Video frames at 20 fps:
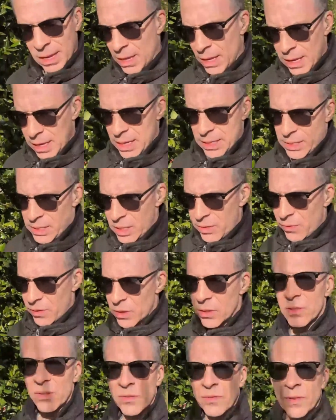It's
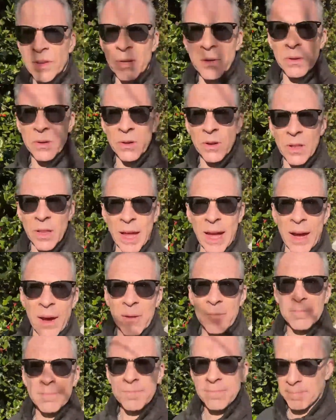difficult to figure it all out.
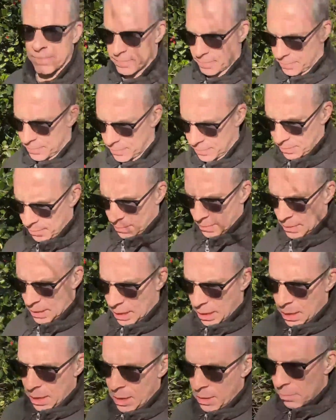
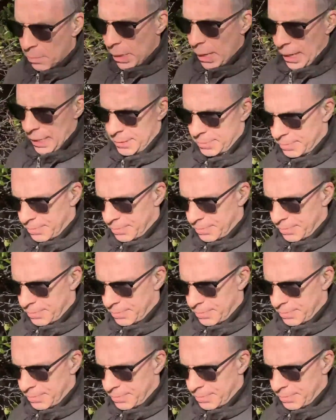But